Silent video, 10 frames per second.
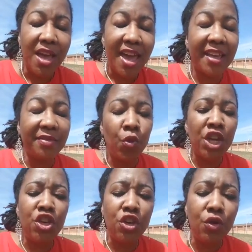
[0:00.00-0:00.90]
And
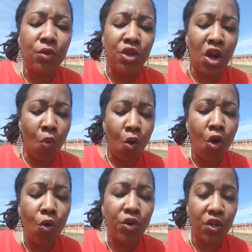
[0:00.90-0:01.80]
when you know
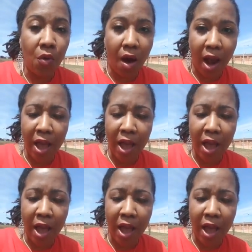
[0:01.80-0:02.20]
who you are